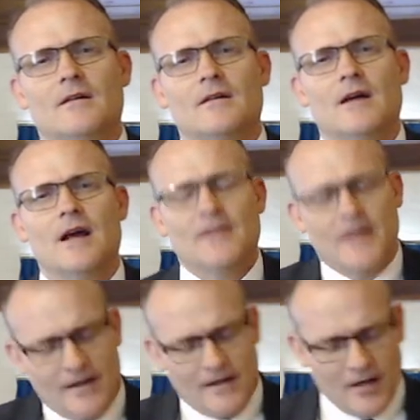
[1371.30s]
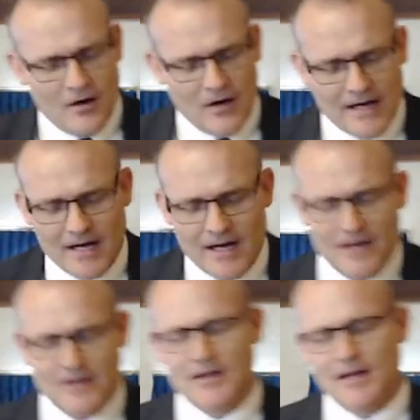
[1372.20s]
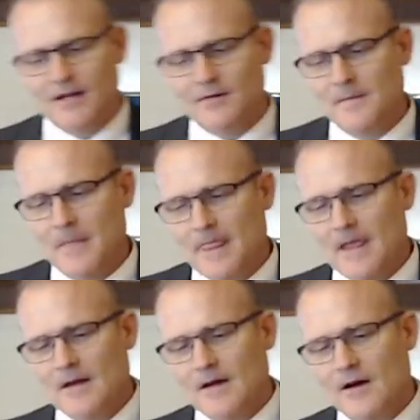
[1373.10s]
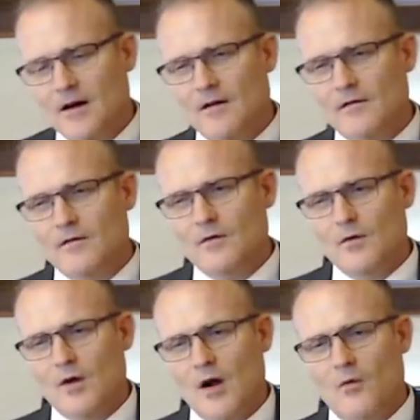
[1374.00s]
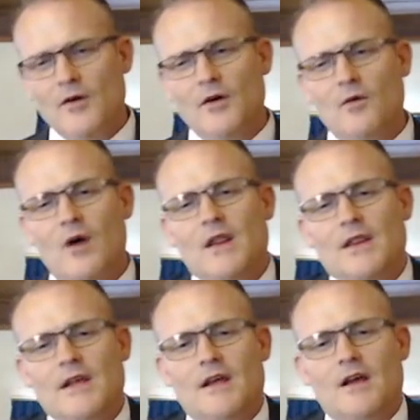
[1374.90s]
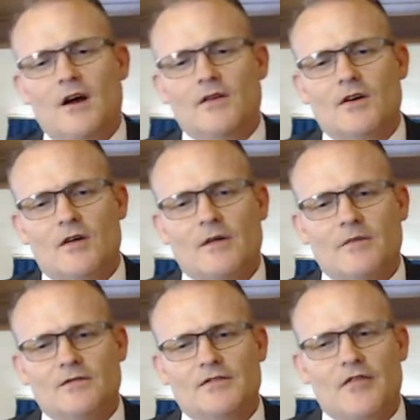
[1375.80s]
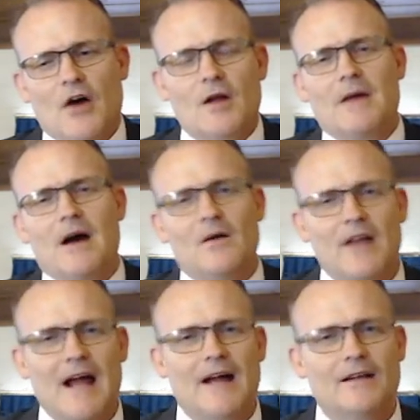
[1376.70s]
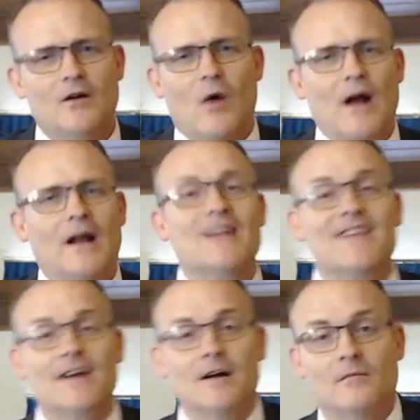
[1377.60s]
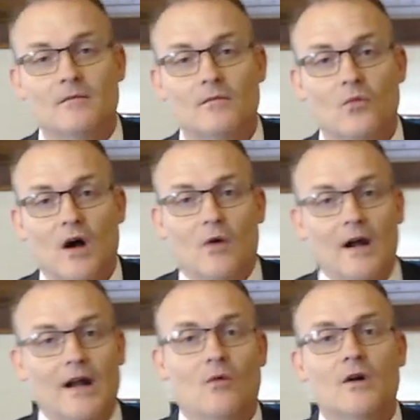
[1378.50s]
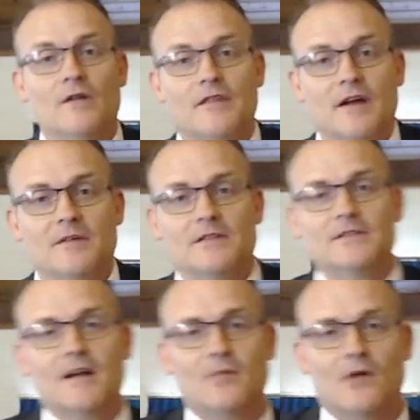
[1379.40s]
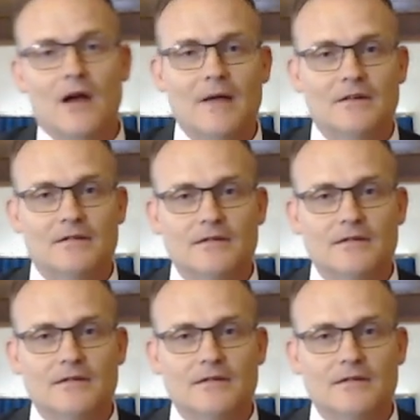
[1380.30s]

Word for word: And then, you know, I kind of got to thinking of, I wonder what the other criminals thought about that. You know, why not them? Why, why not one of them instead of Barabbas?